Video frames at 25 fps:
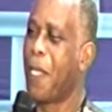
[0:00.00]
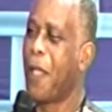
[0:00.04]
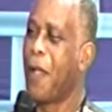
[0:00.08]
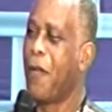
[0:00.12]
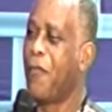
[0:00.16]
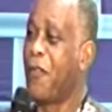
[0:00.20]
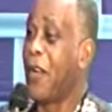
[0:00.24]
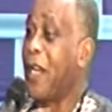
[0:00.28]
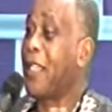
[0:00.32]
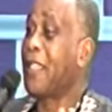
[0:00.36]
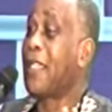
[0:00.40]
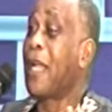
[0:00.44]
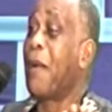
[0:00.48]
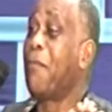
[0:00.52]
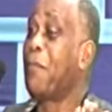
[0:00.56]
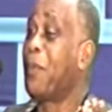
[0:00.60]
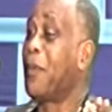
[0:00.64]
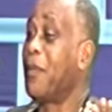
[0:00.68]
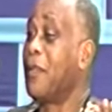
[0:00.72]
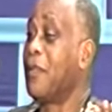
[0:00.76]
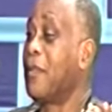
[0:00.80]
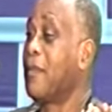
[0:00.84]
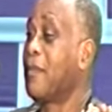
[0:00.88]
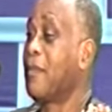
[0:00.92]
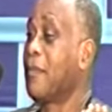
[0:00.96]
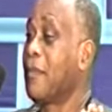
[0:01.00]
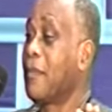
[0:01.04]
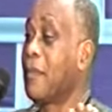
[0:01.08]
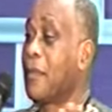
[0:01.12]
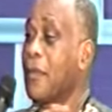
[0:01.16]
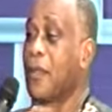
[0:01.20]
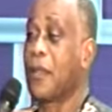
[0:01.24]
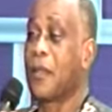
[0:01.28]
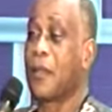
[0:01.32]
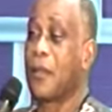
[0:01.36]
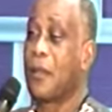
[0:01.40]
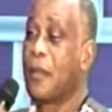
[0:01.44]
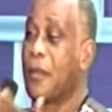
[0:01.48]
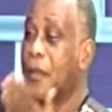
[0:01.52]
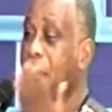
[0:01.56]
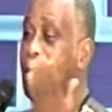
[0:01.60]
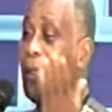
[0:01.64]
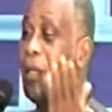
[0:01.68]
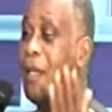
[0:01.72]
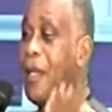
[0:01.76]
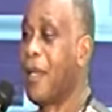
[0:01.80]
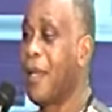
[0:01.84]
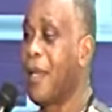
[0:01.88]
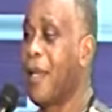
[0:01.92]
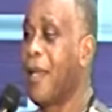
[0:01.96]
For example,
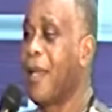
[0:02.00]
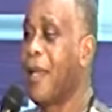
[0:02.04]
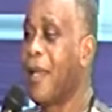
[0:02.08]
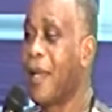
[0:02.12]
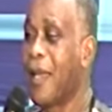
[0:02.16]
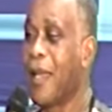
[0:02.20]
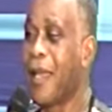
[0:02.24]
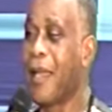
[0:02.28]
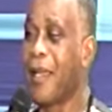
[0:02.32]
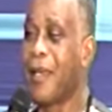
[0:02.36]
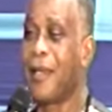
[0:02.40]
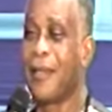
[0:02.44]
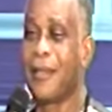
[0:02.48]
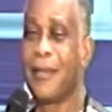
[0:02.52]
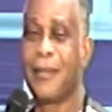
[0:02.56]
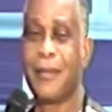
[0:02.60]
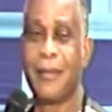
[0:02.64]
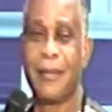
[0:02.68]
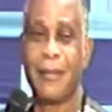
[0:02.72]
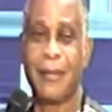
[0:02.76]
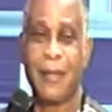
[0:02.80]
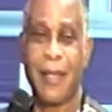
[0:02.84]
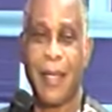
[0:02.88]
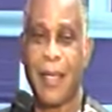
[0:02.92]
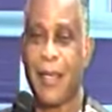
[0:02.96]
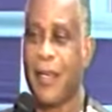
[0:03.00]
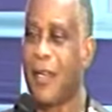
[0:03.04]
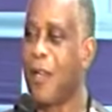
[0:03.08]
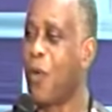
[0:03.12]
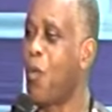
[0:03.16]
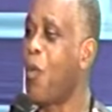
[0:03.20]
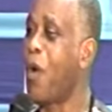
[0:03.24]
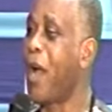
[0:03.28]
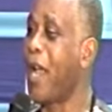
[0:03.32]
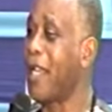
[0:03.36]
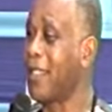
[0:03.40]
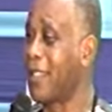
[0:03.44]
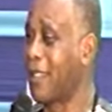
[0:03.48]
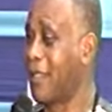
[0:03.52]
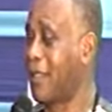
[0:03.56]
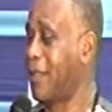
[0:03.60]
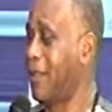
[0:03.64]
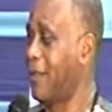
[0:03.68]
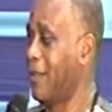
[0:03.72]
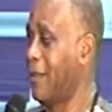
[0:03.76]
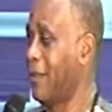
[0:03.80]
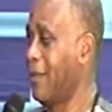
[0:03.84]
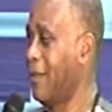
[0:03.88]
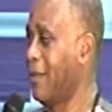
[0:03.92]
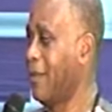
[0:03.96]
in, in the West,
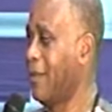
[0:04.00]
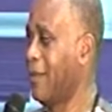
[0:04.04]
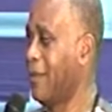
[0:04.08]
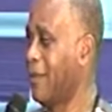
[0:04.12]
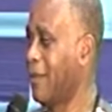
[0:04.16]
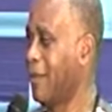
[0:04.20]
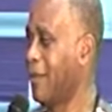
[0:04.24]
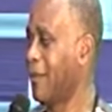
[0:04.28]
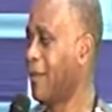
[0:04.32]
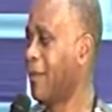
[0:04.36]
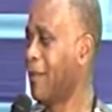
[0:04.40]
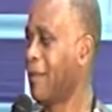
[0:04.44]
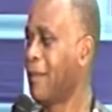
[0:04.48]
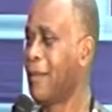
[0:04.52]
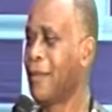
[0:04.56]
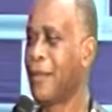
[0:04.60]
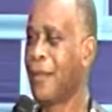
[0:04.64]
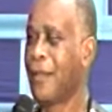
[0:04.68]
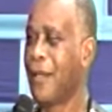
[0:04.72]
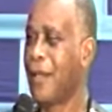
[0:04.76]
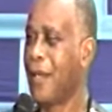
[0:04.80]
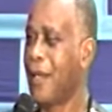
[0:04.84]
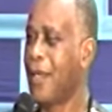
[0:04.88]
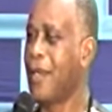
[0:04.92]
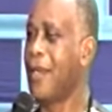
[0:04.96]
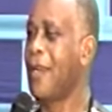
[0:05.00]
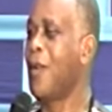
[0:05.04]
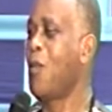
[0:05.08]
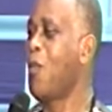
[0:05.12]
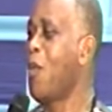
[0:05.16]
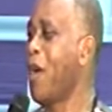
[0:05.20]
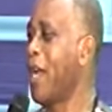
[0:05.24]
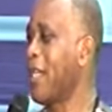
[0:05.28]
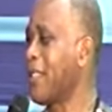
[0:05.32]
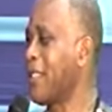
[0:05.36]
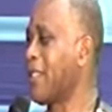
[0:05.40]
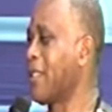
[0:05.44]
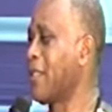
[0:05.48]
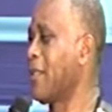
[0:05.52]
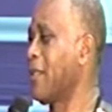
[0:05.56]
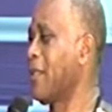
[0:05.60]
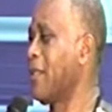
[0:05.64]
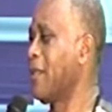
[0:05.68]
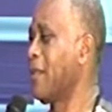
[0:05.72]
in the West,